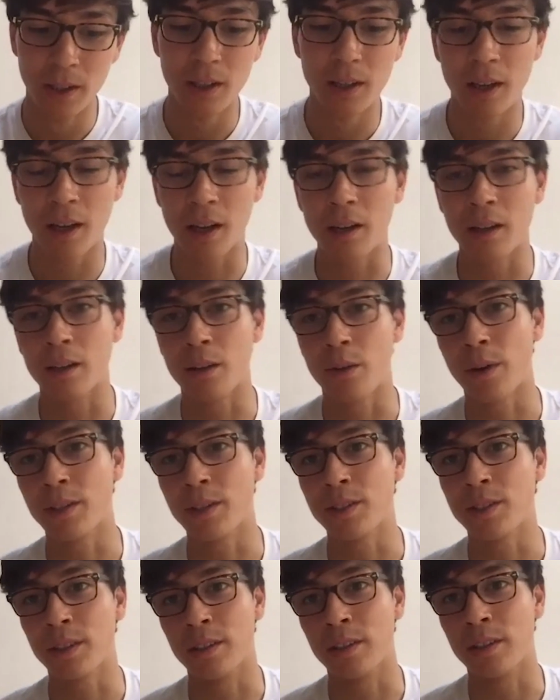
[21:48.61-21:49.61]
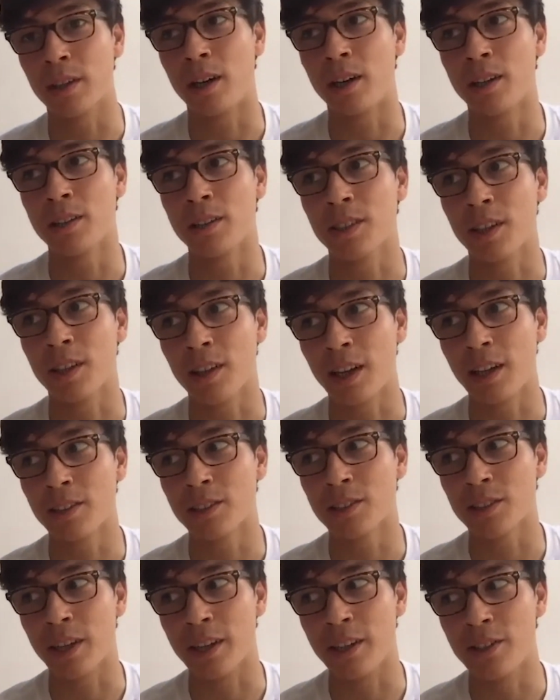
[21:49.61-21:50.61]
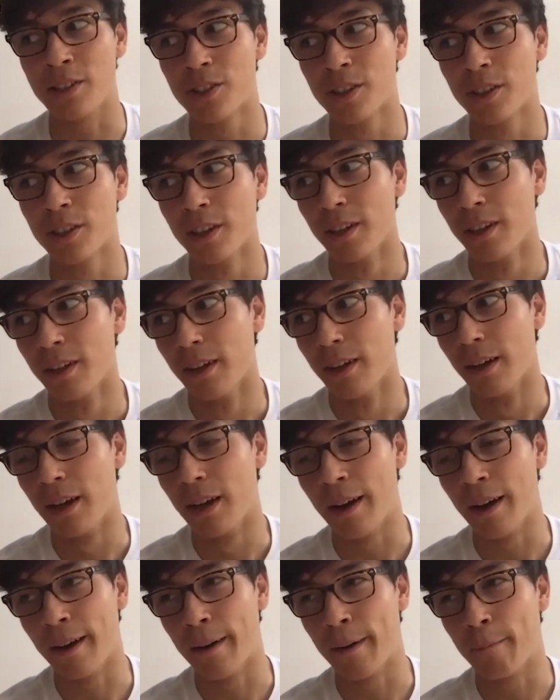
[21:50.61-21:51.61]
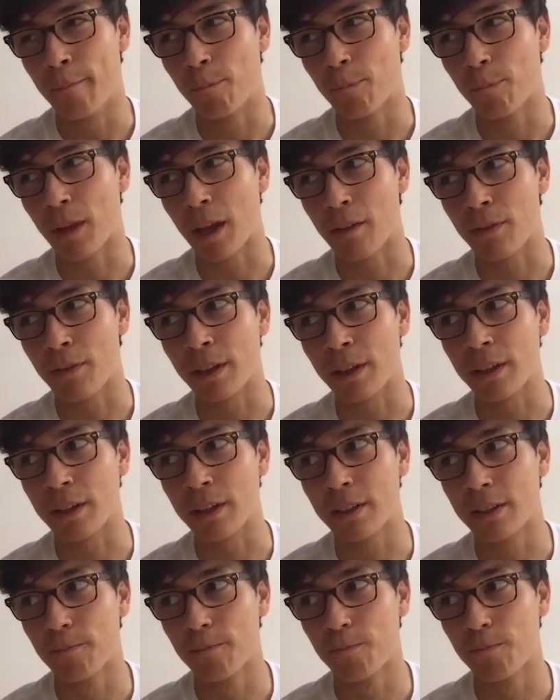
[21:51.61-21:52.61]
racing karts at that stage. I think,